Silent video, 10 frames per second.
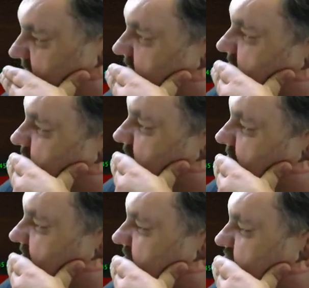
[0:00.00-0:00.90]

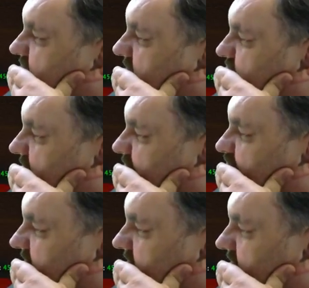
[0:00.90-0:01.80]
Somebody say something
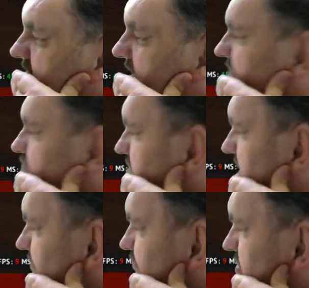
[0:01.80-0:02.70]
in live
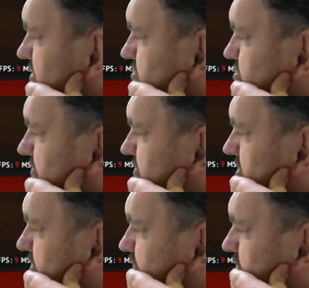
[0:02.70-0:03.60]
chat, please. Let me know
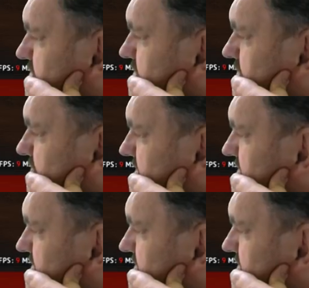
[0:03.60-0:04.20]
if you can hear me.